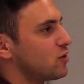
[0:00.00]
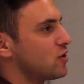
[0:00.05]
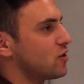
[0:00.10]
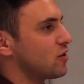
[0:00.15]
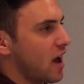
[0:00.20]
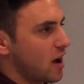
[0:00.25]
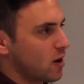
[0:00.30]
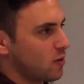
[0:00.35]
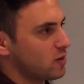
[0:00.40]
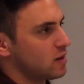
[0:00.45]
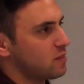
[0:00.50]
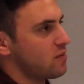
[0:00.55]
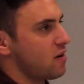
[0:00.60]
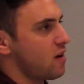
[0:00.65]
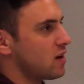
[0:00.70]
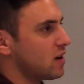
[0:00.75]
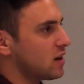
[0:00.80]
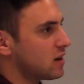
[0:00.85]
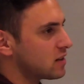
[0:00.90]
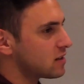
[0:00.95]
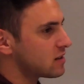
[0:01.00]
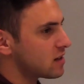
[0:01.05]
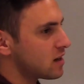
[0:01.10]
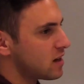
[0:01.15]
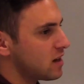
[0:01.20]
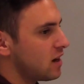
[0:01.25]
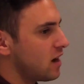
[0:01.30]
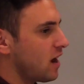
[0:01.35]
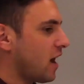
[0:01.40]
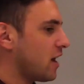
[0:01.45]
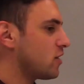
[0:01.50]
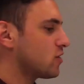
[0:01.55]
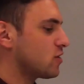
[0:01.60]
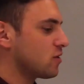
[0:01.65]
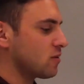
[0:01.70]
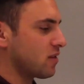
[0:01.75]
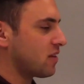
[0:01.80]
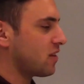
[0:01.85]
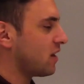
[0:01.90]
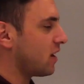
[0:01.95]
which are equity products, I just
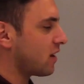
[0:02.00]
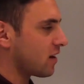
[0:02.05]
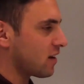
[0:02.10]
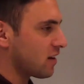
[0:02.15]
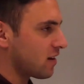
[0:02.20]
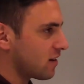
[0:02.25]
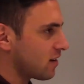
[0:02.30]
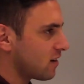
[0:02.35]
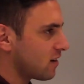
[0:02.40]
don't think.